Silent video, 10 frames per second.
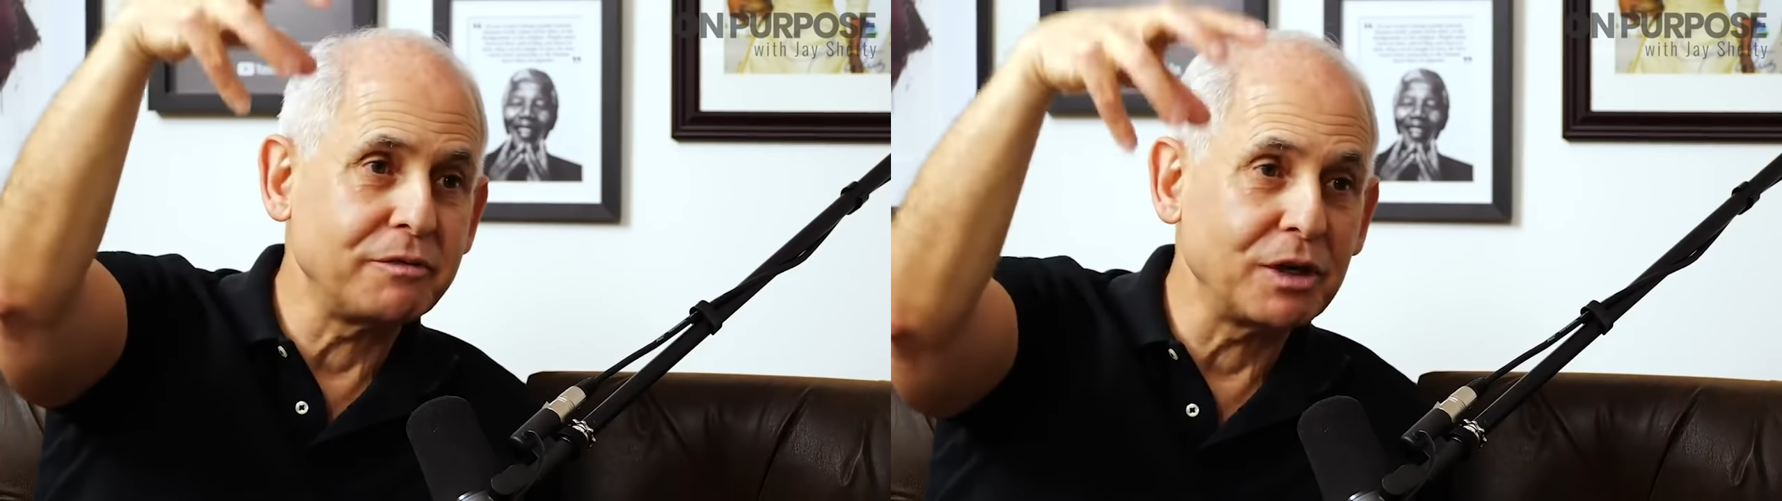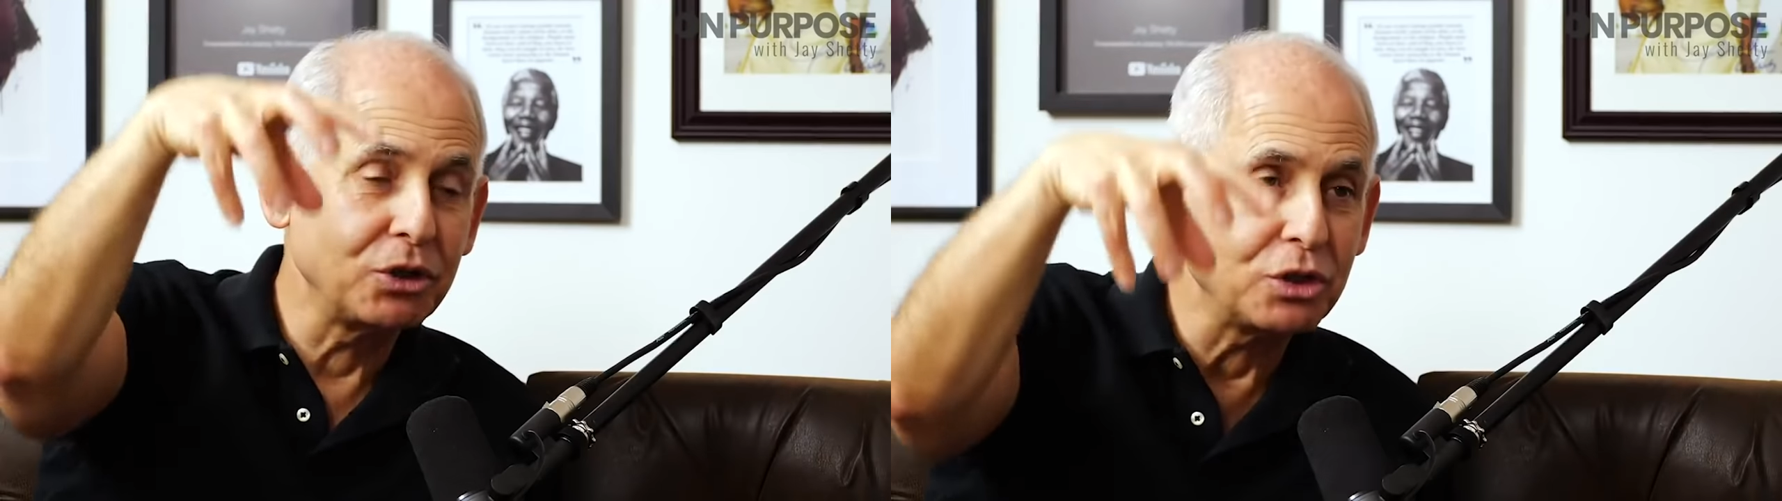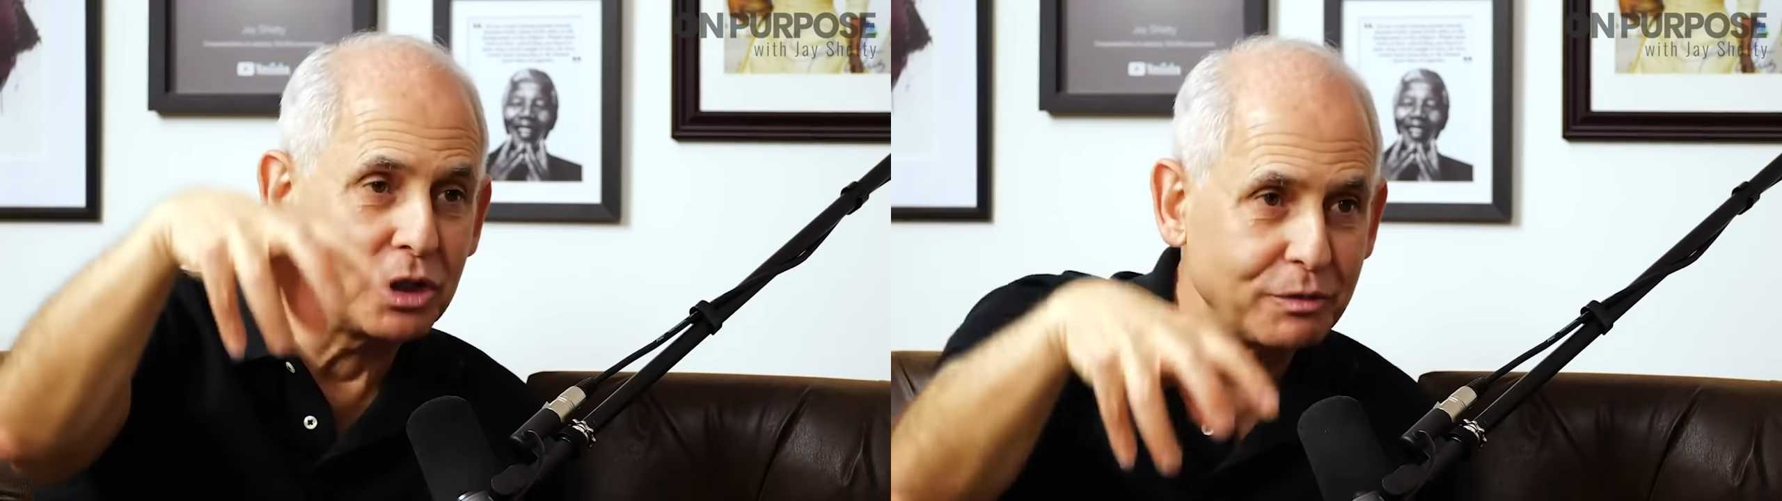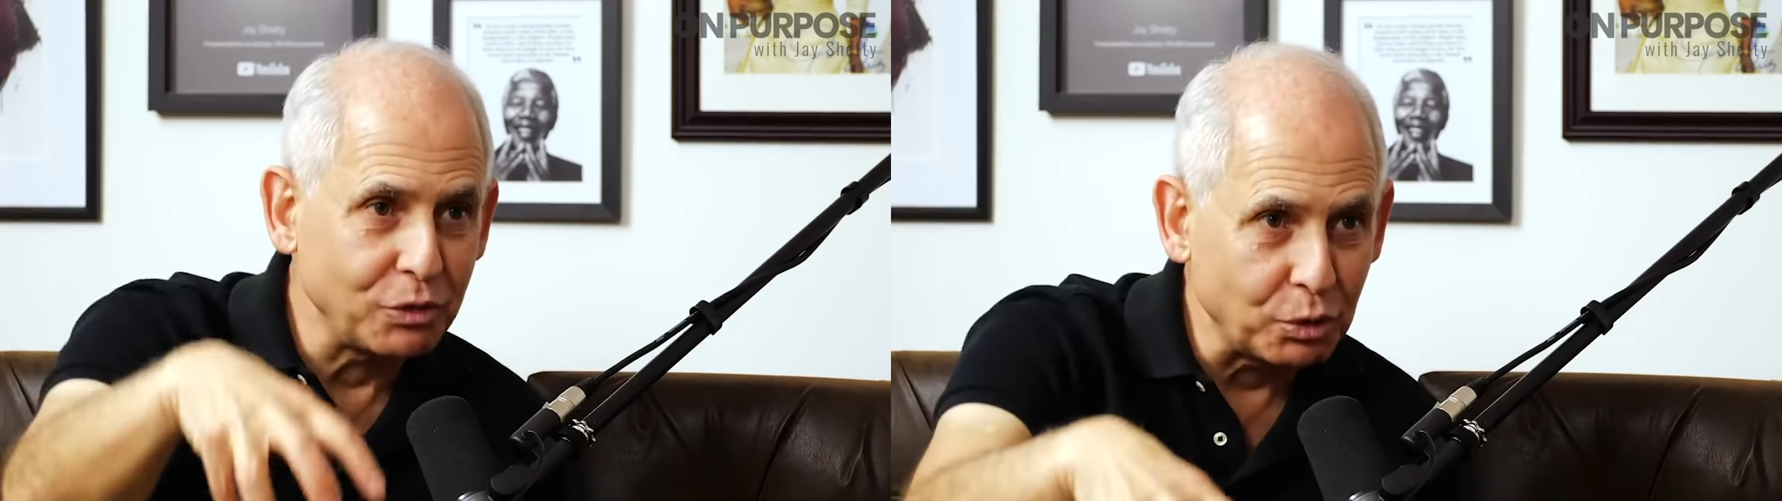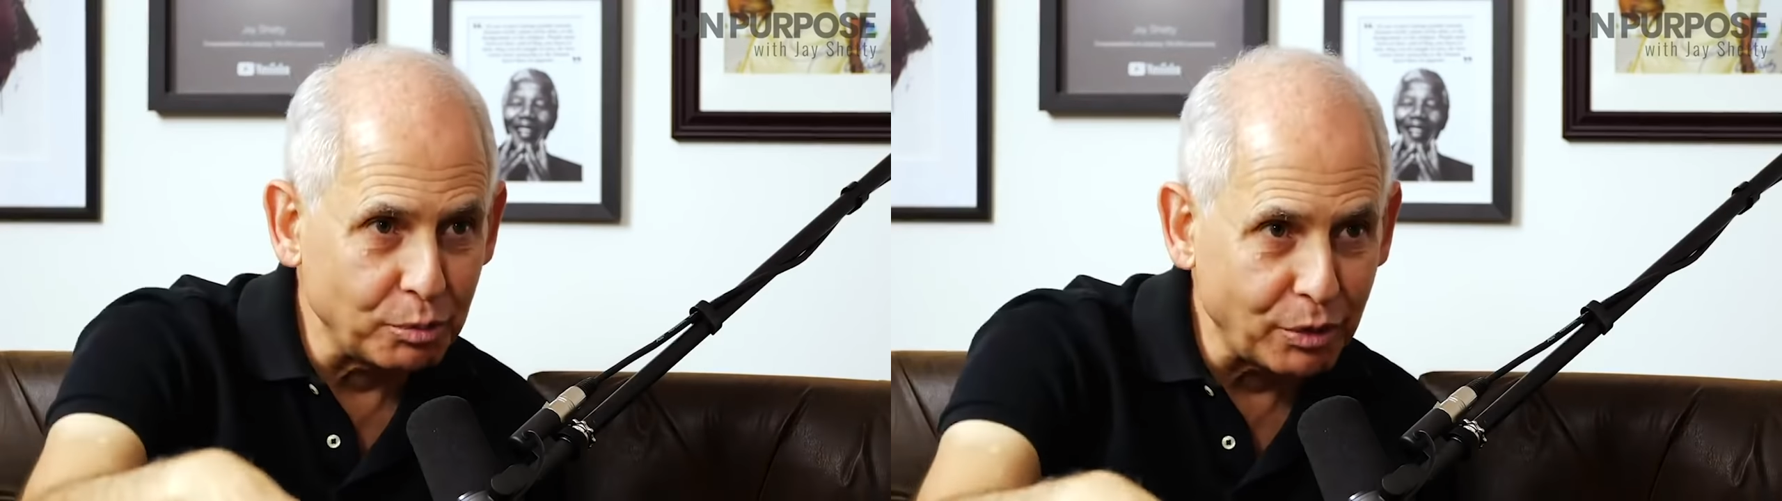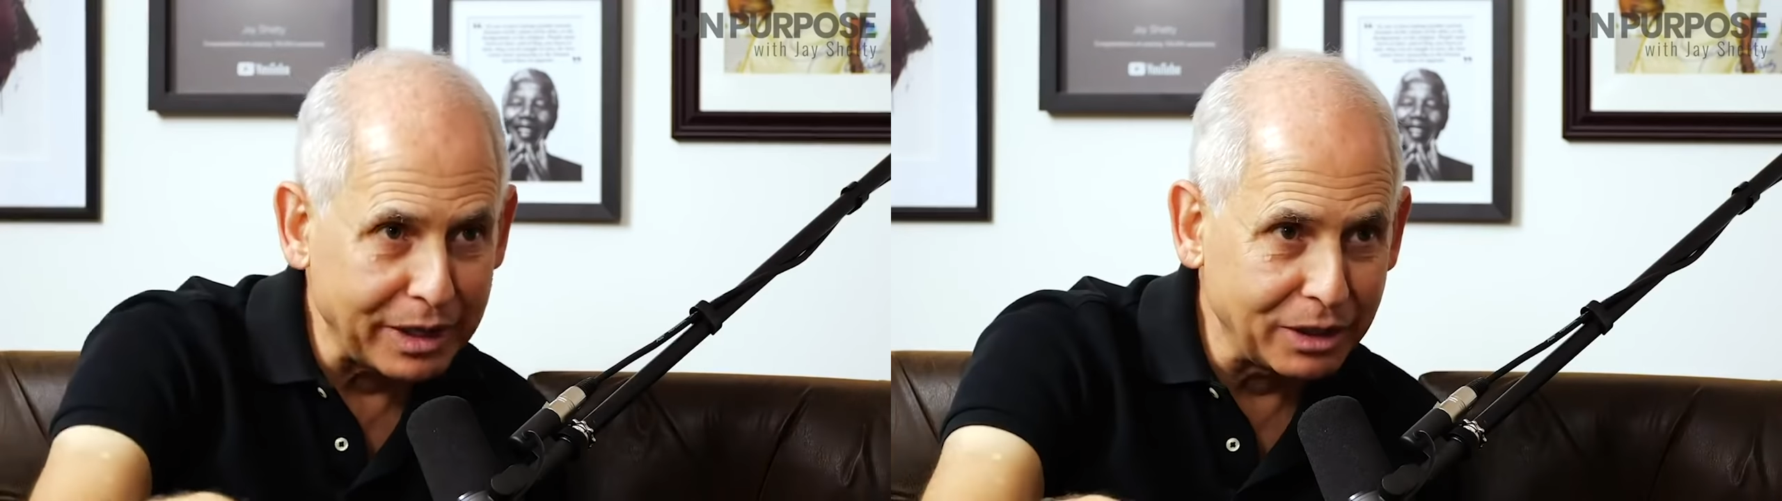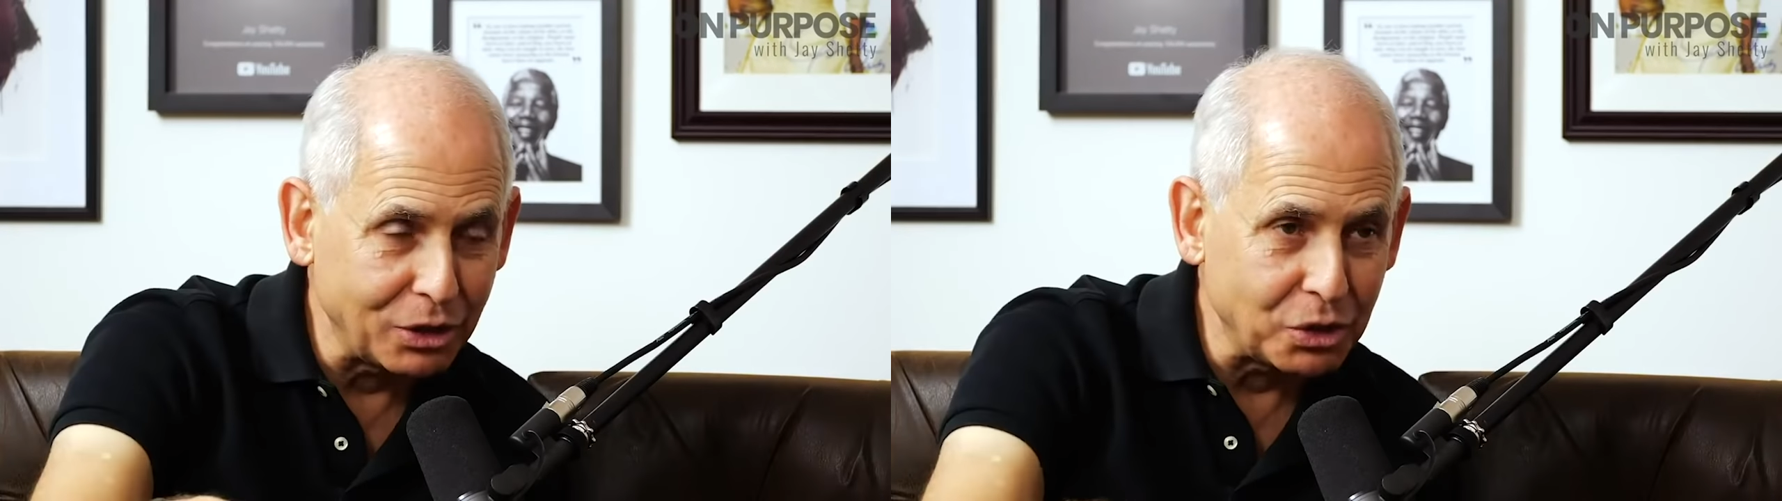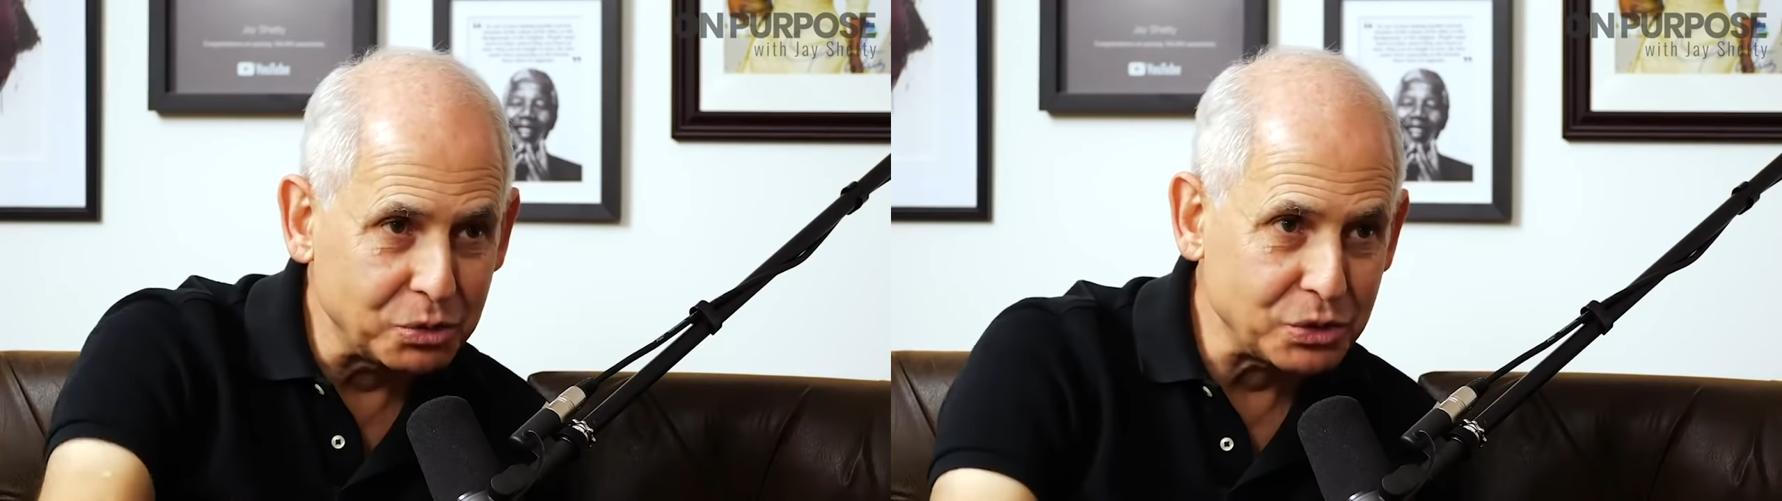function of your brain
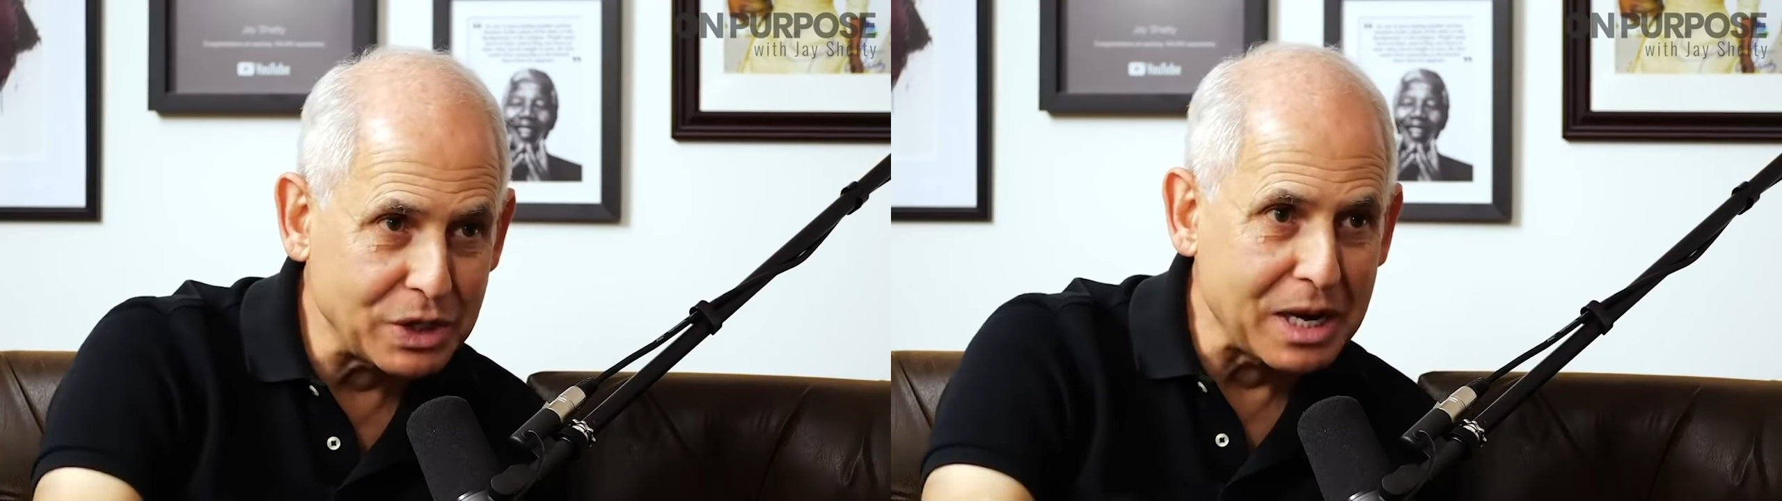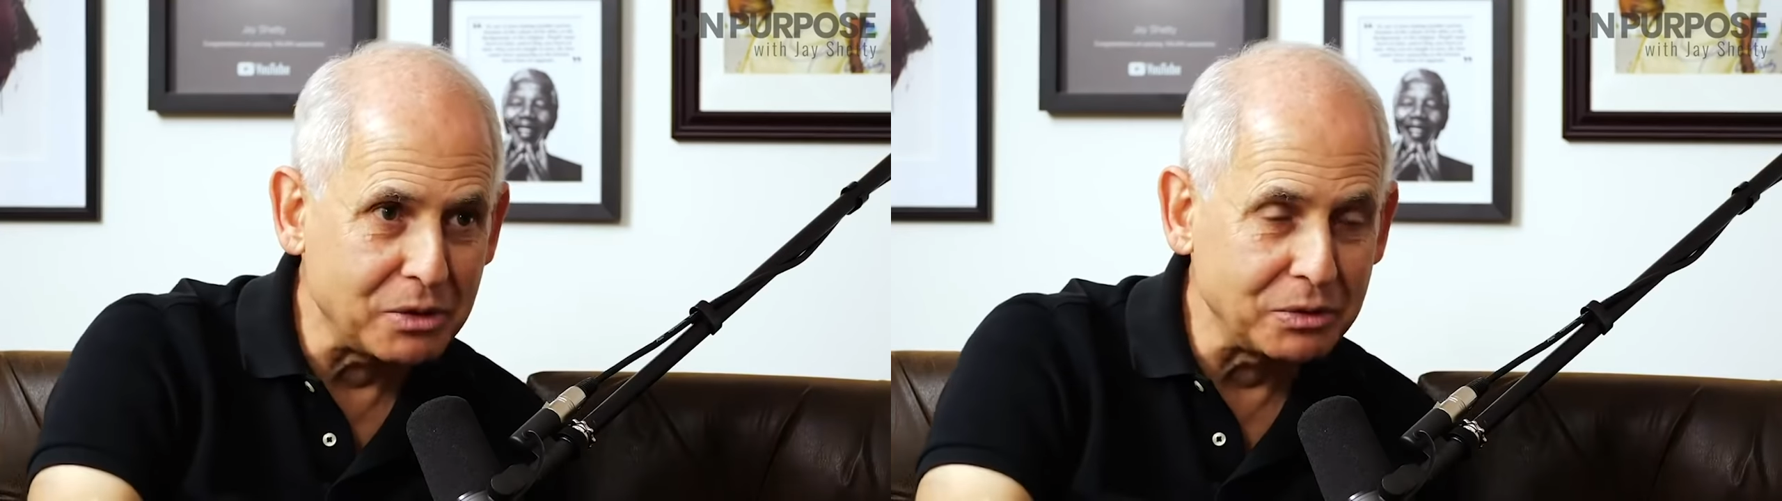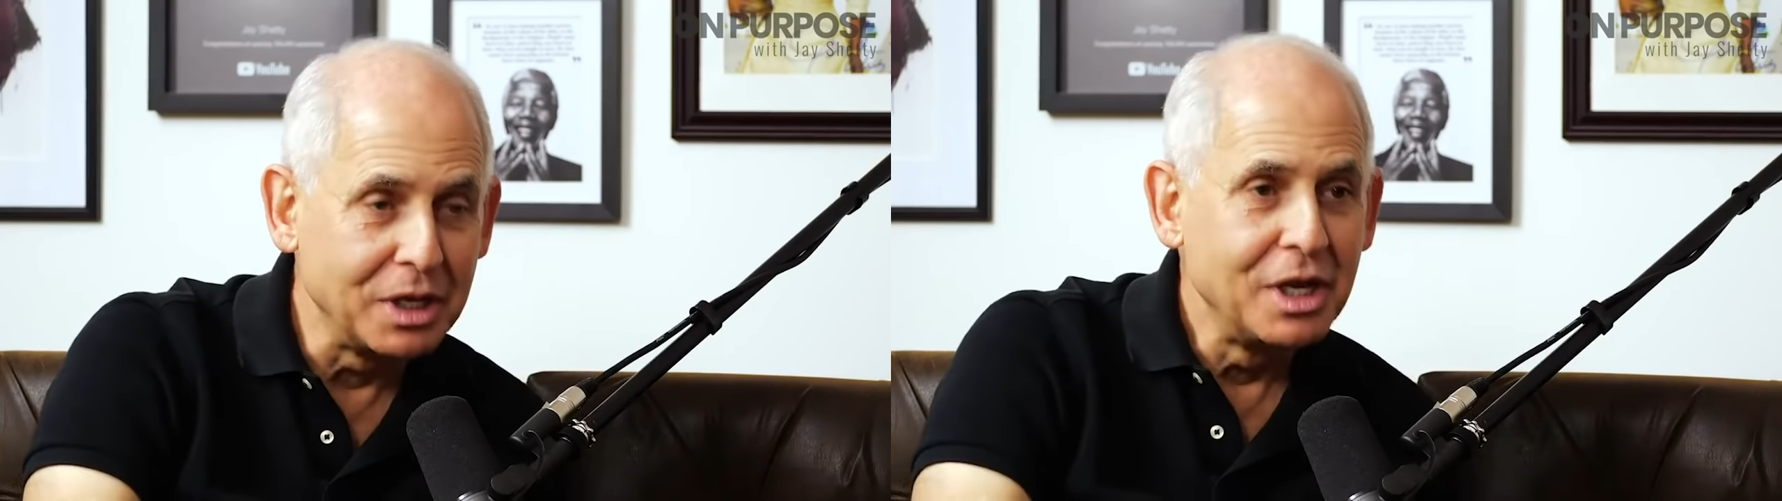goes down.